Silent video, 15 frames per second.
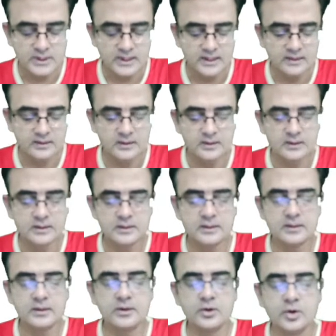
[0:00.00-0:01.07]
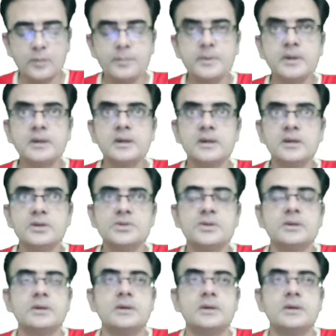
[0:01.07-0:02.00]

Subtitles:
and the topic is